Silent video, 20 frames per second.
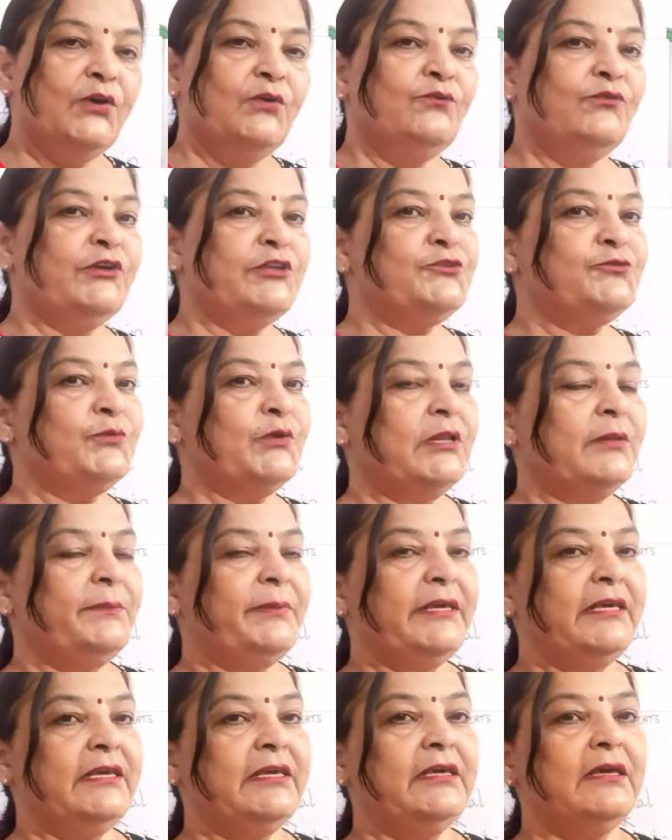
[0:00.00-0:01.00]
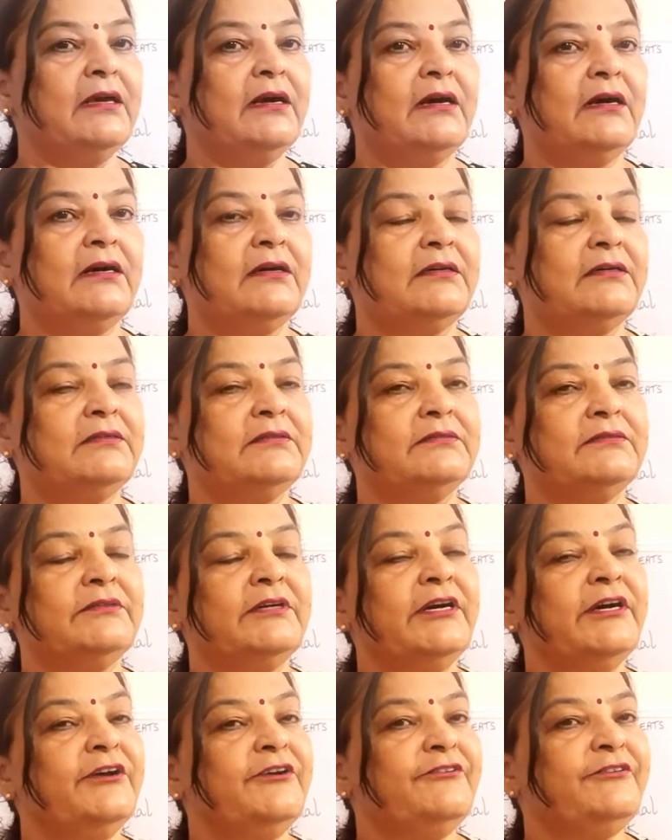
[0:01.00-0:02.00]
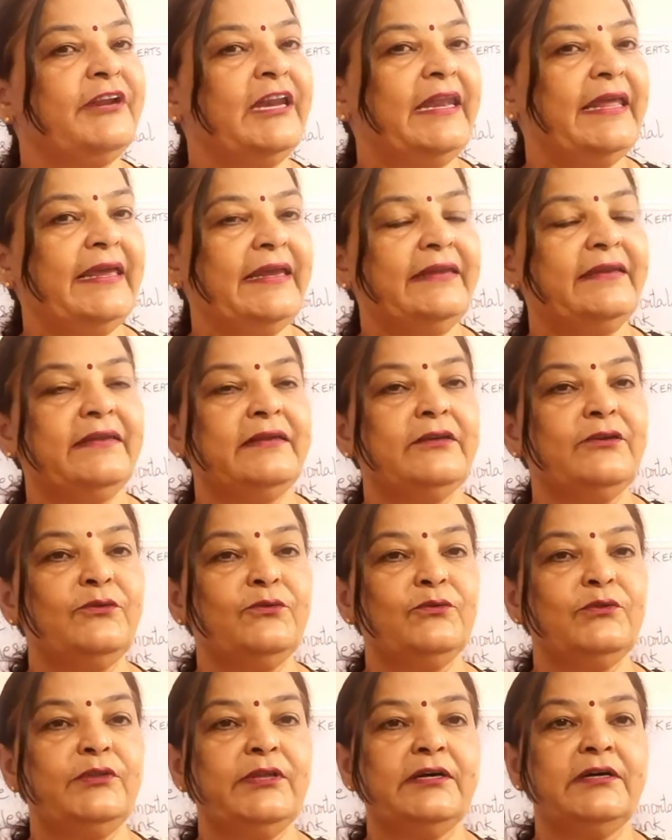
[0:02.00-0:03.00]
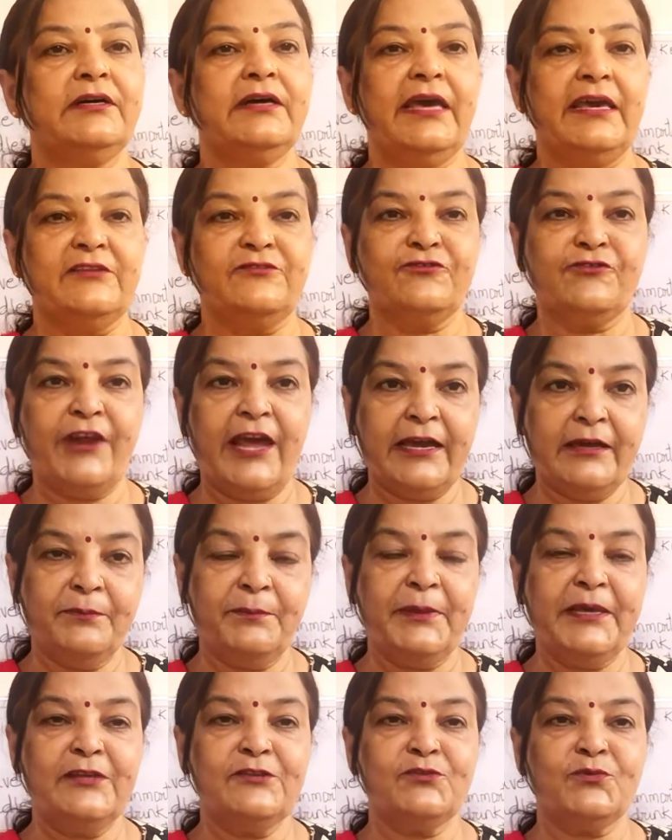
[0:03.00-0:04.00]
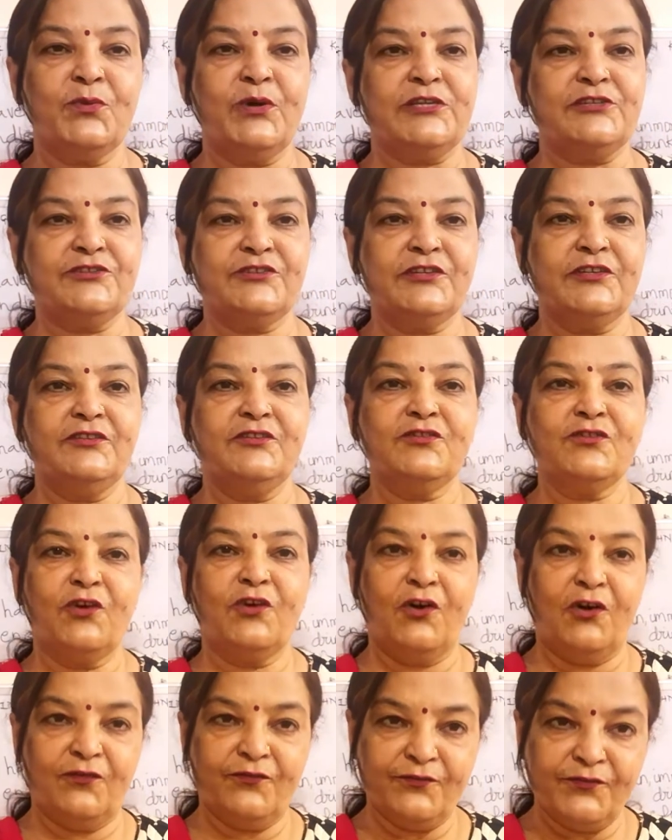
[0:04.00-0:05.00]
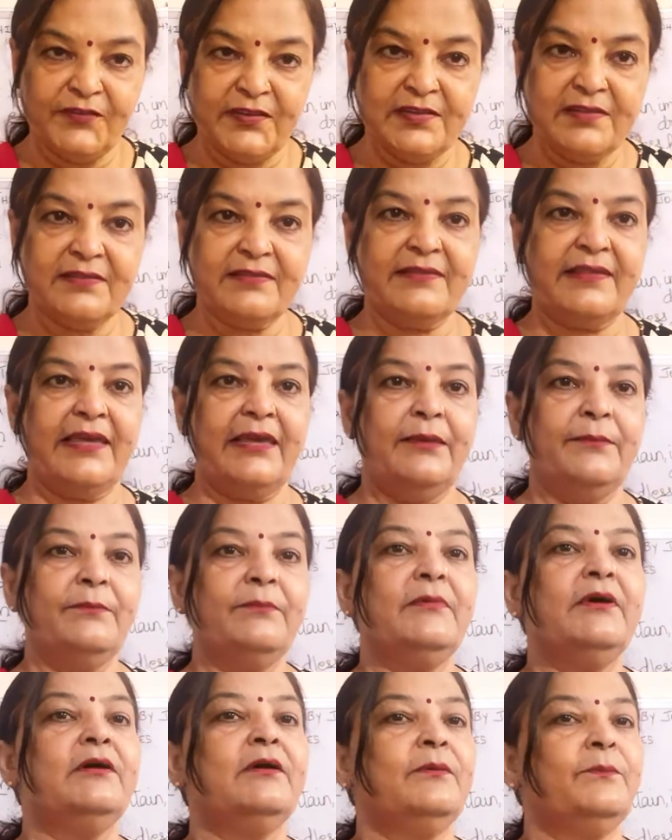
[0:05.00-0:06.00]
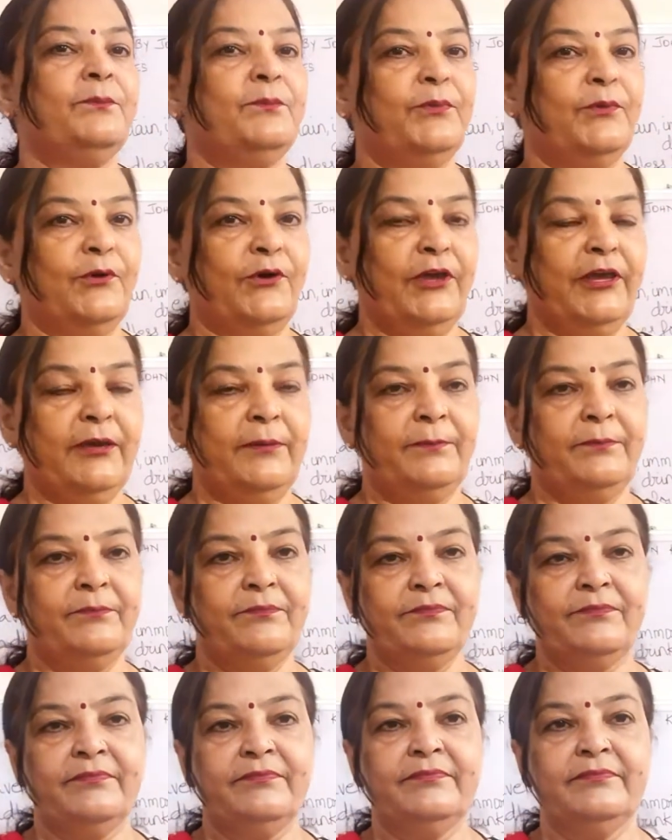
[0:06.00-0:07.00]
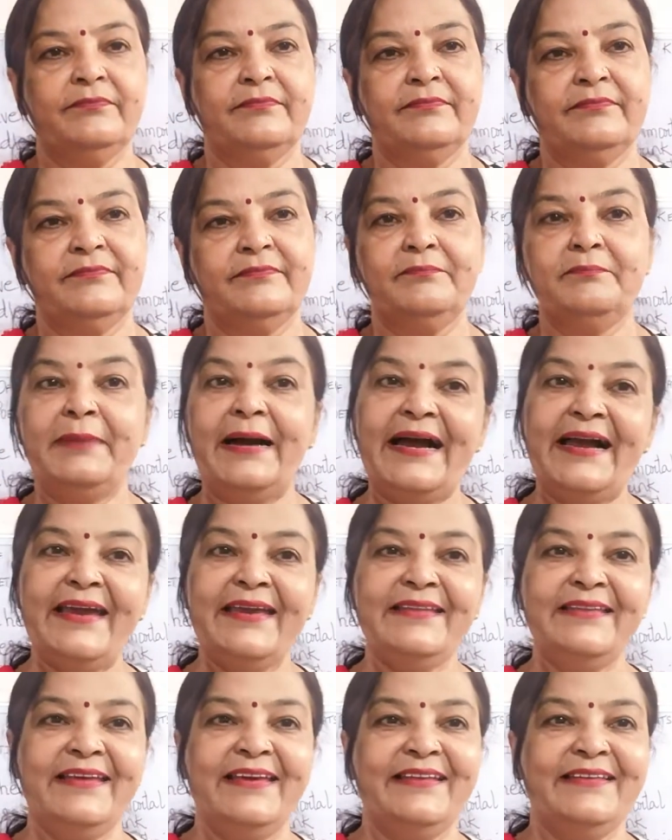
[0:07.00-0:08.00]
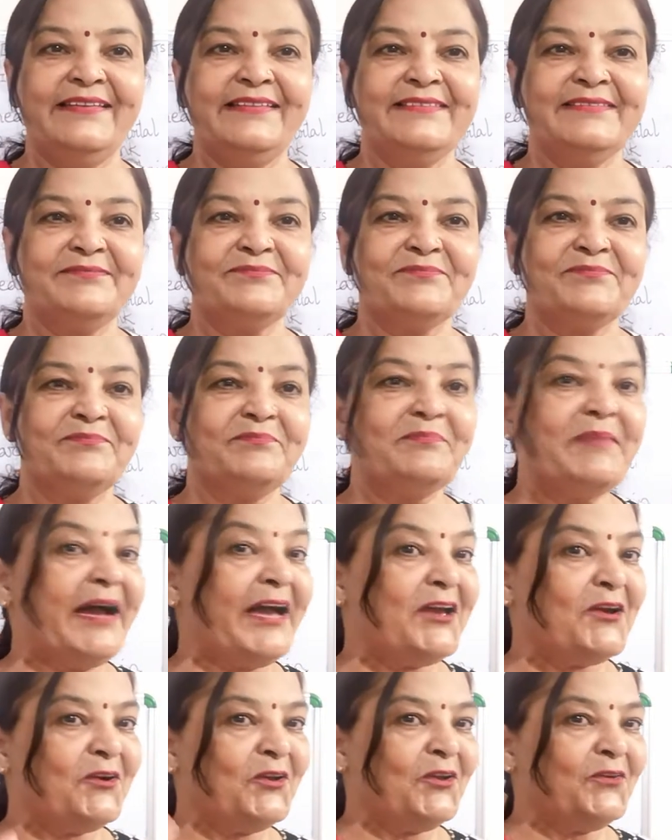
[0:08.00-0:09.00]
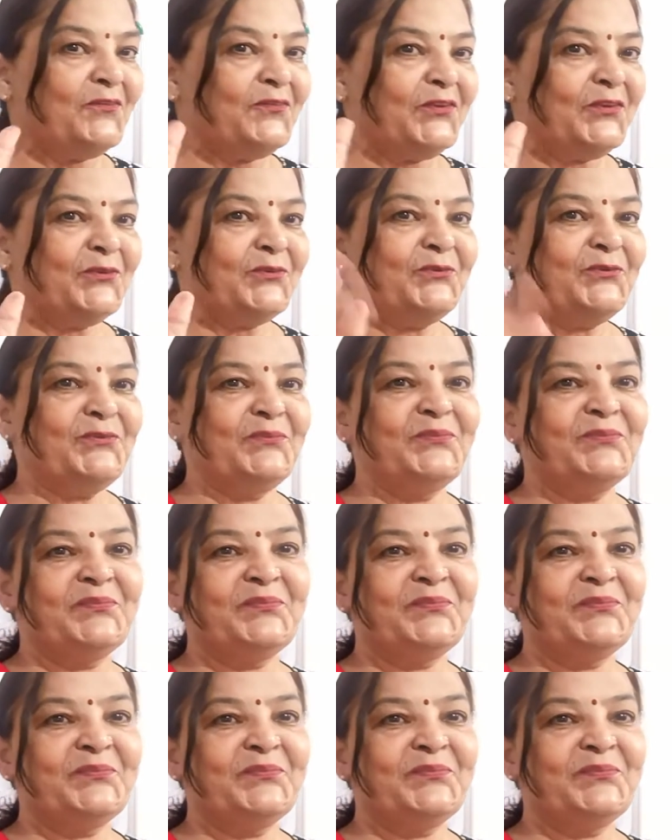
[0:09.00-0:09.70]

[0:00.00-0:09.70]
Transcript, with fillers: which will be uh, related to the extract based questions of the same poem. Bye then. Bye all of you.